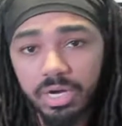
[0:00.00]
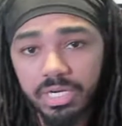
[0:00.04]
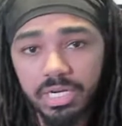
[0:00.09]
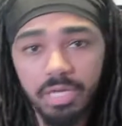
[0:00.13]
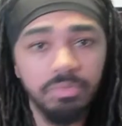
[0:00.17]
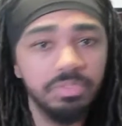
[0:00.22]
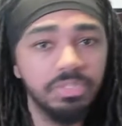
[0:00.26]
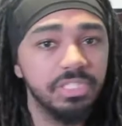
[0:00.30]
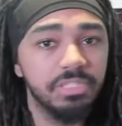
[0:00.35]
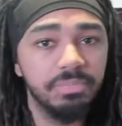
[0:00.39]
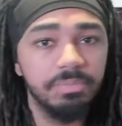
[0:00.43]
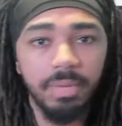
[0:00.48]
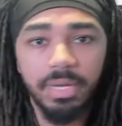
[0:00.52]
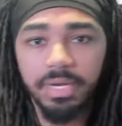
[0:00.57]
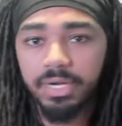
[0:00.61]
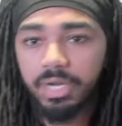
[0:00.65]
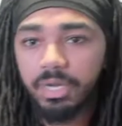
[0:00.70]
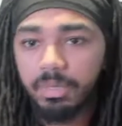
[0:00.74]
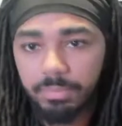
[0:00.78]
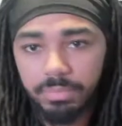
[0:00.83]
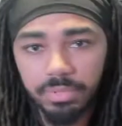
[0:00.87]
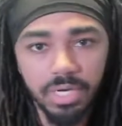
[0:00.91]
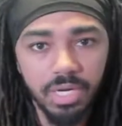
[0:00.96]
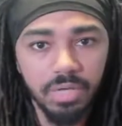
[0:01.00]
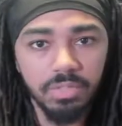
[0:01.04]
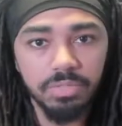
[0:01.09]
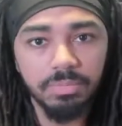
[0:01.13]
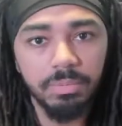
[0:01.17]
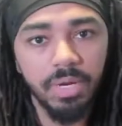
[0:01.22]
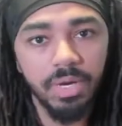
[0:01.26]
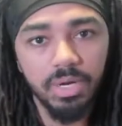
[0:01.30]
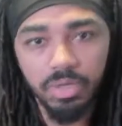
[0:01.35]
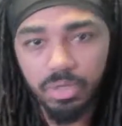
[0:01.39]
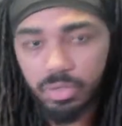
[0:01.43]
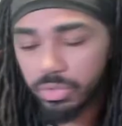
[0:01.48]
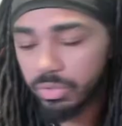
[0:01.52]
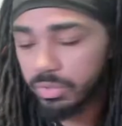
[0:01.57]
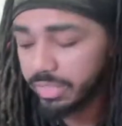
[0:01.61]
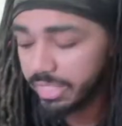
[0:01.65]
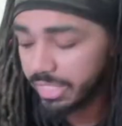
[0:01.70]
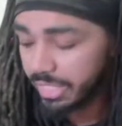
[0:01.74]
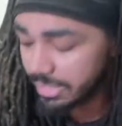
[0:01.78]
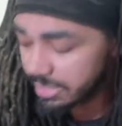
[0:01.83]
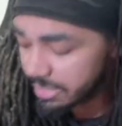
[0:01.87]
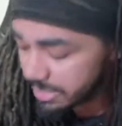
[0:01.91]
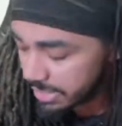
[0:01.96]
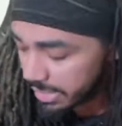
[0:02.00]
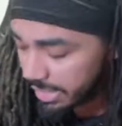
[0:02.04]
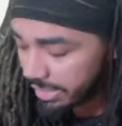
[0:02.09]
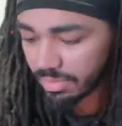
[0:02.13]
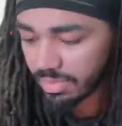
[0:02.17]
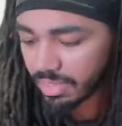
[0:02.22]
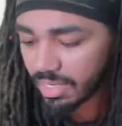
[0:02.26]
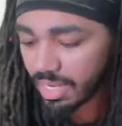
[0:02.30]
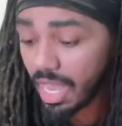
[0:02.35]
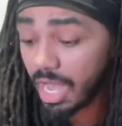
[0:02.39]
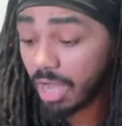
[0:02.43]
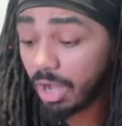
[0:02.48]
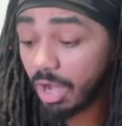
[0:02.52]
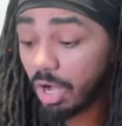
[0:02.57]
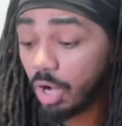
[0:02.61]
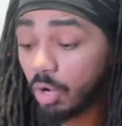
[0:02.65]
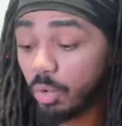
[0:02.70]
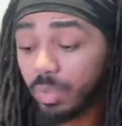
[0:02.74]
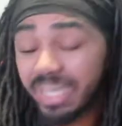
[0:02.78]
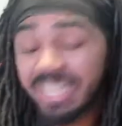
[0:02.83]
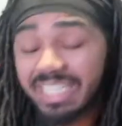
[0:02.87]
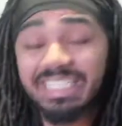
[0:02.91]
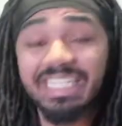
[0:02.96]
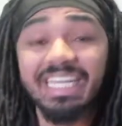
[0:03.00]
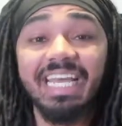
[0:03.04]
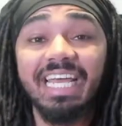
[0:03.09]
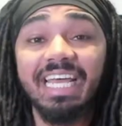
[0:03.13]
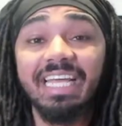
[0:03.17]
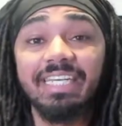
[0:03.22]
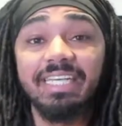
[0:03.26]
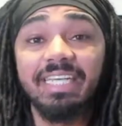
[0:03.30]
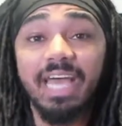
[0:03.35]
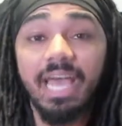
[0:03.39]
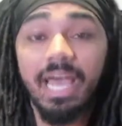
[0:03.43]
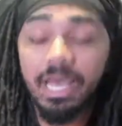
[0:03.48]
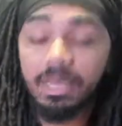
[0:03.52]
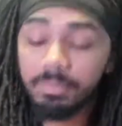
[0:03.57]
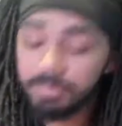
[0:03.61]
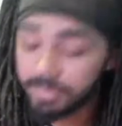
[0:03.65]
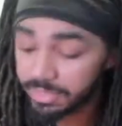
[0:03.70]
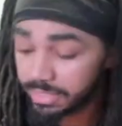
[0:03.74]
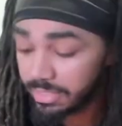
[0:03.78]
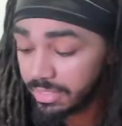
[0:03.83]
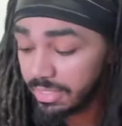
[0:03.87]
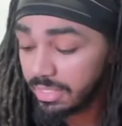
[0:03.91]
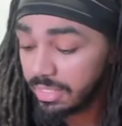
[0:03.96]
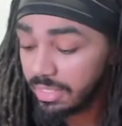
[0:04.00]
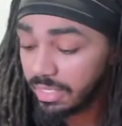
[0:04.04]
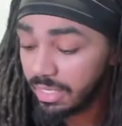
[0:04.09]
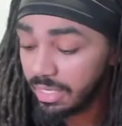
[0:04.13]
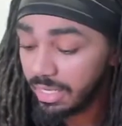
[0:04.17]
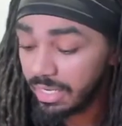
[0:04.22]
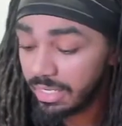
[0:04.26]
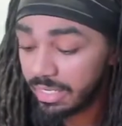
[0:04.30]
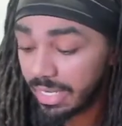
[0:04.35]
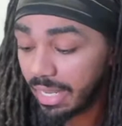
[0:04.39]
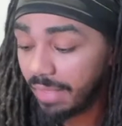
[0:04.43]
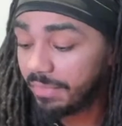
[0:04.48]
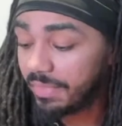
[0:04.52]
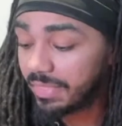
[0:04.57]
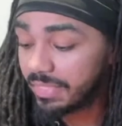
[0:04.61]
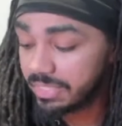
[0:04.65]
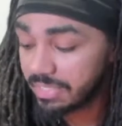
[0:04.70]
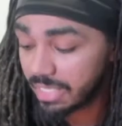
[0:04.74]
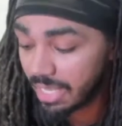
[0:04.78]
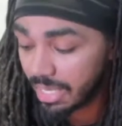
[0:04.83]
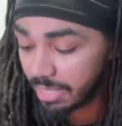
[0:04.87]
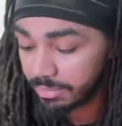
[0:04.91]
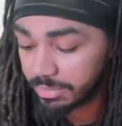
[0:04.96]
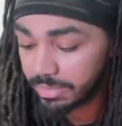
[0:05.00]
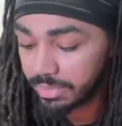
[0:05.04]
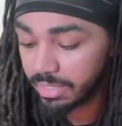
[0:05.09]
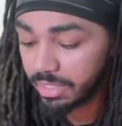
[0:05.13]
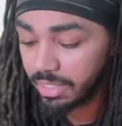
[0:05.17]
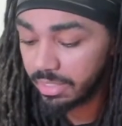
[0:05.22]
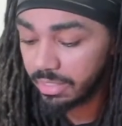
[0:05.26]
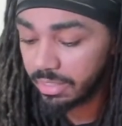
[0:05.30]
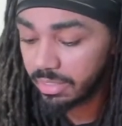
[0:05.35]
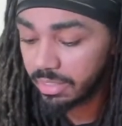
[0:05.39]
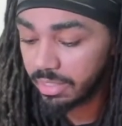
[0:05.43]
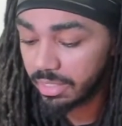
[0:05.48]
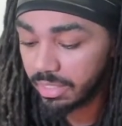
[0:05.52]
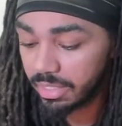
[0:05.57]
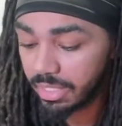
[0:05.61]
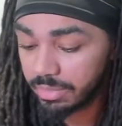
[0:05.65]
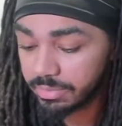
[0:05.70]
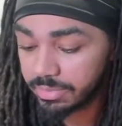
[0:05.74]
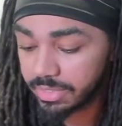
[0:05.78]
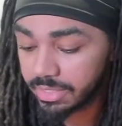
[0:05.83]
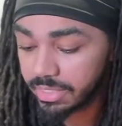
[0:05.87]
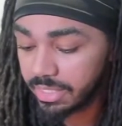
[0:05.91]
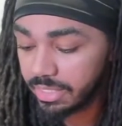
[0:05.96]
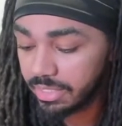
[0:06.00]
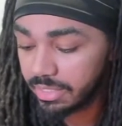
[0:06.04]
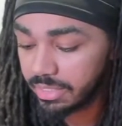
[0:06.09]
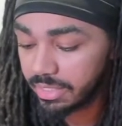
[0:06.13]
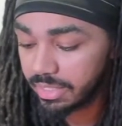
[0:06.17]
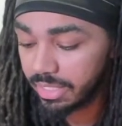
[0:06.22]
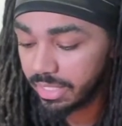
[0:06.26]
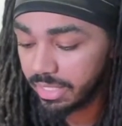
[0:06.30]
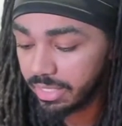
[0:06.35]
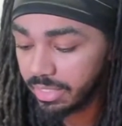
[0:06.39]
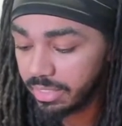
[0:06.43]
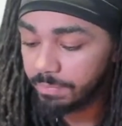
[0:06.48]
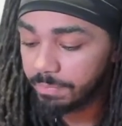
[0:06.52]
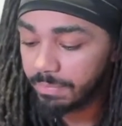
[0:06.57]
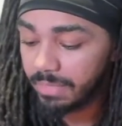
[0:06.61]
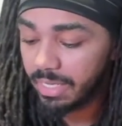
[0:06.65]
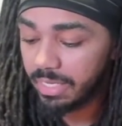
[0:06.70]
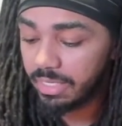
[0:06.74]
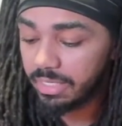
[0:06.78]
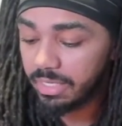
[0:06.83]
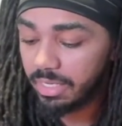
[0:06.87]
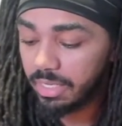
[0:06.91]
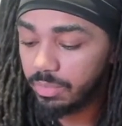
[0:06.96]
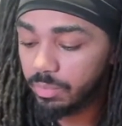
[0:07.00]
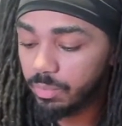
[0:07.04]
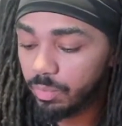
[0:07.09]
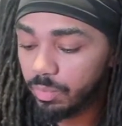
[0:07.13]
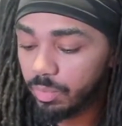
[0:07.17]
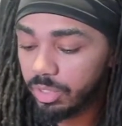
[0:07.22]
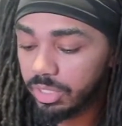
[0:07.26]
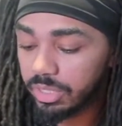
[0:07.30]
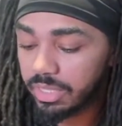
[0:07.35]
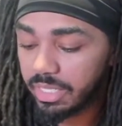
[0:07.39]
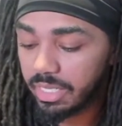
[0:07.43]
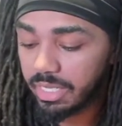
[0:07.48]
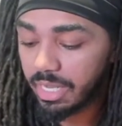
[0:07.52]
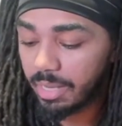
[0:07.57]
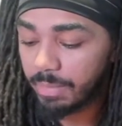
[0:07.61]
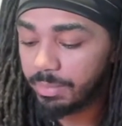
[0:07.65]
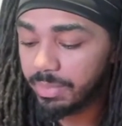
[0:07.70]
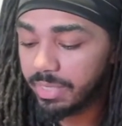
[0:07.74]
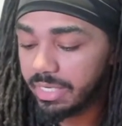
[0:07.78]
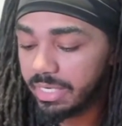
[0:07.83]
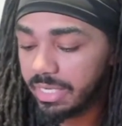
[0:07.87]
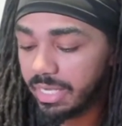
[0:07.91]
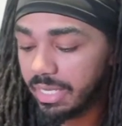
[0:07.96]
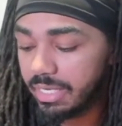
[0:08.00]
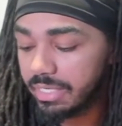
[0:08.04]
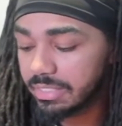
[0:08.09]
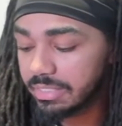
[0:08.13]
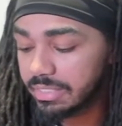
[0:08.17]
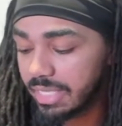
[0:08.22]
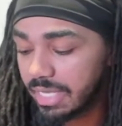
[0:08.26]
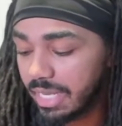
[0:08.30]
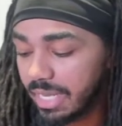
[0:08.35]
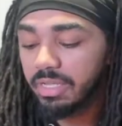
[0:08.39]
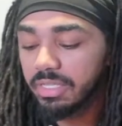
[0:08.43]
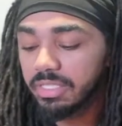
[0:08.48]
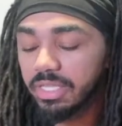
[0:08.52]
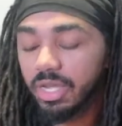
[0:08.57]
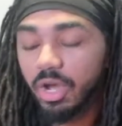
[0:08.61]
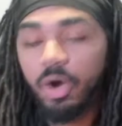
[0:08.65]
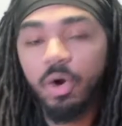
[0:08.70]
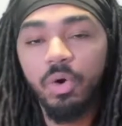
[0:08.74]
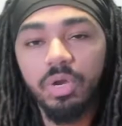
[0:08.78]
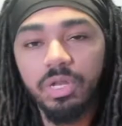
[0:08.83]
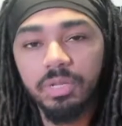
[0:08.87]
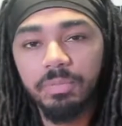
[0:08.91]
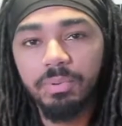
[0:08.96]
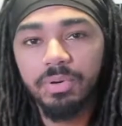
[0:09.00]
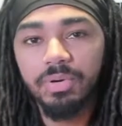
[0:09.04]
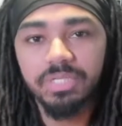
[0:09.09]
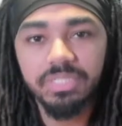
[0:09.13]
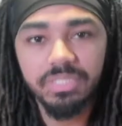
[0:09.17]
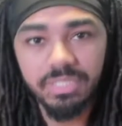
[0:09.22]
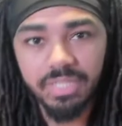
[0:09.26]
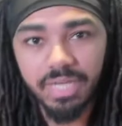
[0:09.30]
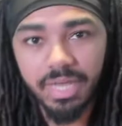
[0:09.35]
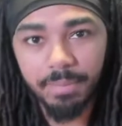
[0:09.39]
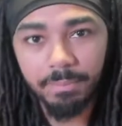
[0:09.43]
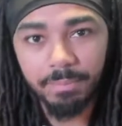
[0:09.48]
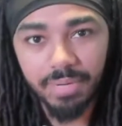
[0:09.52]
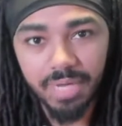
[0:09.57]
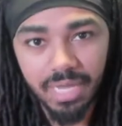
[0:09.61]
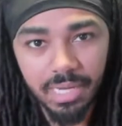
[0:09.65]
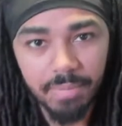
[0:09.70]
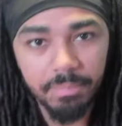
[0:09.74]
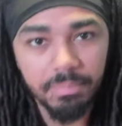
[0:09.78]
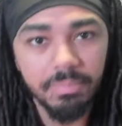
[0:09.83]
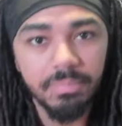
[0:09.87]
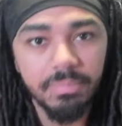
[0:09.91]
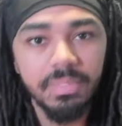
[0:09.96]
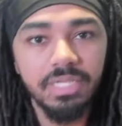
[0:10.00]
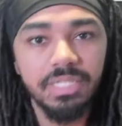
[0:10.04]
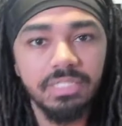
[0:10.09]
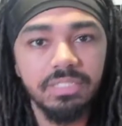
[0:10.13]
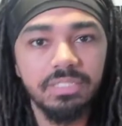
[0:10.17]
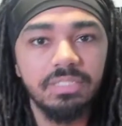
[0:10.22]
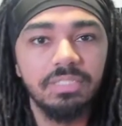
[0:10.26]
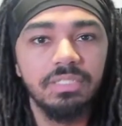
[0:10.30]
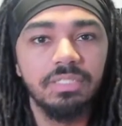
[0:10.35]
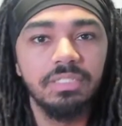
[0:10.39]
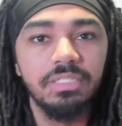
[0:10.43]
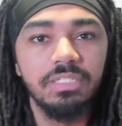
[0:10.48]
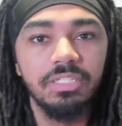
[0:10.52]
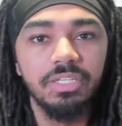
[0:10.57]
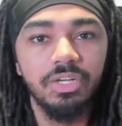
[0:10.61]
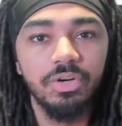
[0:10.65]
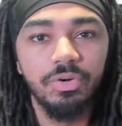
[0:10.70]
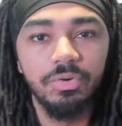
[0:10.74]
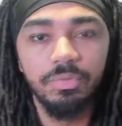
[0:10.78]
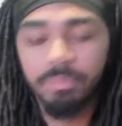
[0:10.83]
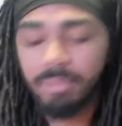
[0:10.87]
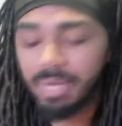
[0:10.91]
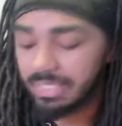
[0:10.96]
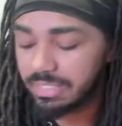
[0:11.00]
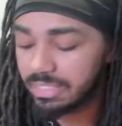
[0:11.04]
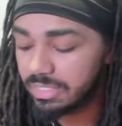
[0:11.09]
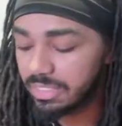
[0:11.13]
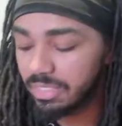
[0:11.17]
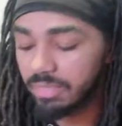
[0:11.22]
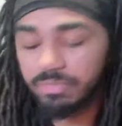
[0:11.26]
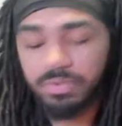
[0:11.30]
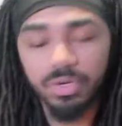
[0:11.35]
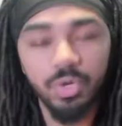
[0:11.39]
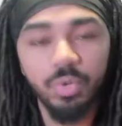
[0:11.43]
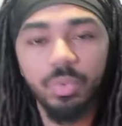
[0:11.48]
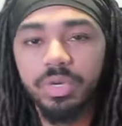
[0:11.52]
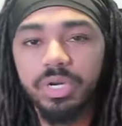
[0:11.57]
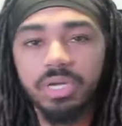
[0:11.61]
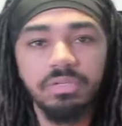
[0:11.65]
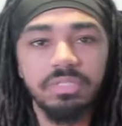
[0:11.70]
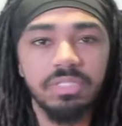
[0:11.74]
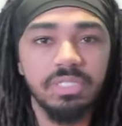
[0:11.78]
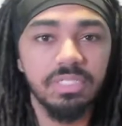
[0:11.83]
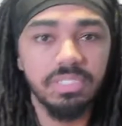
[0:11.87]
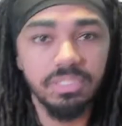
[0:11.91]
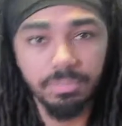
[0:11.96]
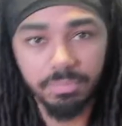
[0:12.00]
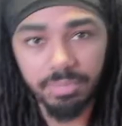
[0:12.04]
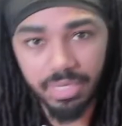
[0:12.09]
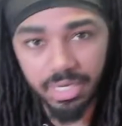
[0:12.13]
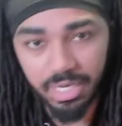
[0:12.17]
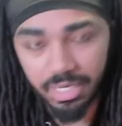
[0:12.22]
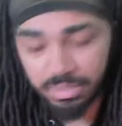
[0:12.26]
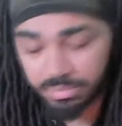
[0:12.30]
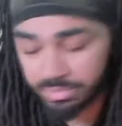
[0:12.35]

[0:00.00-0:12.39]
That was just my number. That was my goal that I set. How I always adapt and got the job done. That was a key thing. And then one thing I put at the end is that the only person I blame is, you know, myself. No one else is to blame.